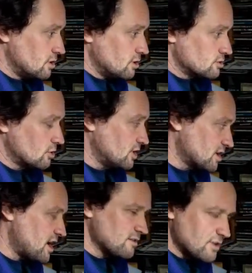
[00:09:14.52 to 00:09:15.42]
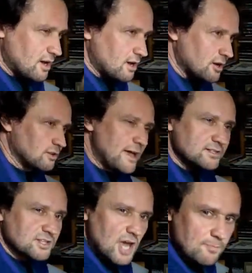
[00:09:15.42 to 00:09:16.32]
So again, the
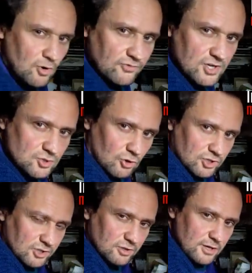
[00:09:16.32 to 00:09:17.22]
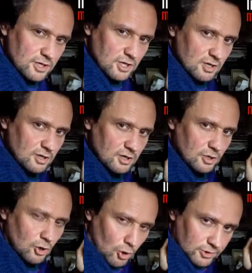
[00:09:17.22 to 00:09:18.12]
landscape of these content ID
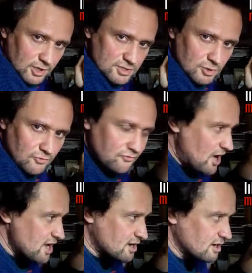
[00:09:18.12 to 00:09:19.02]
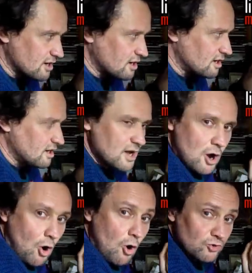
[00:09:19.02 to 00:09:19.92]
holders or fake
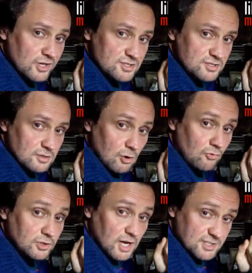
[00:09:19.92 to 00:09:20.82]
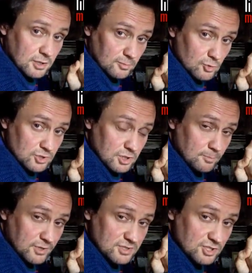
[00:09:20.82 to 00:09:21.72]
owners of classical music
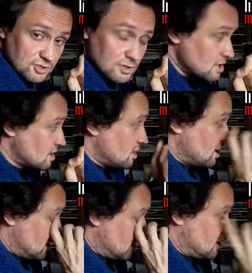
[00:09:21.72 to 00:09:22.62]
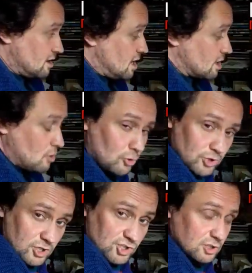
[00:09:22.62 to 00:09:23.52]
composition are Go
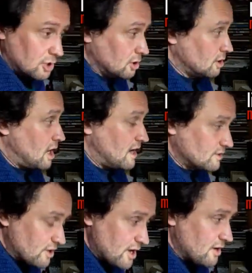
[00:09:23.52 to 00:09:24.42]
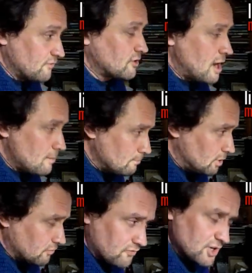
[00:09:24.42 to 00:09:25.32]
Digital, Adref,
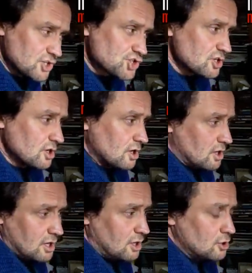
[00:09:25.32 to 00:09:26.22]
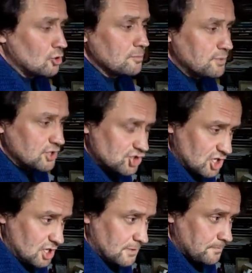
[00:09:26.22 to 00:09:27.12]
Rumblefish,
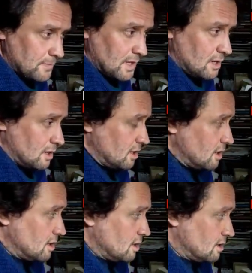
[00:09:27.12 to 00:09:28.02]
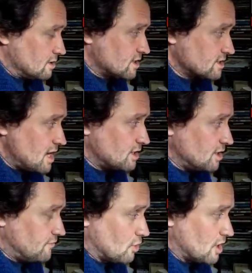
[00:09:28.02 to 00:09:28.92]
UMPG,
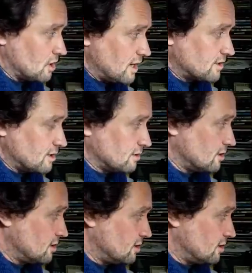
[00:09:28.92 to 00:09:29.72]
Society for Collecting.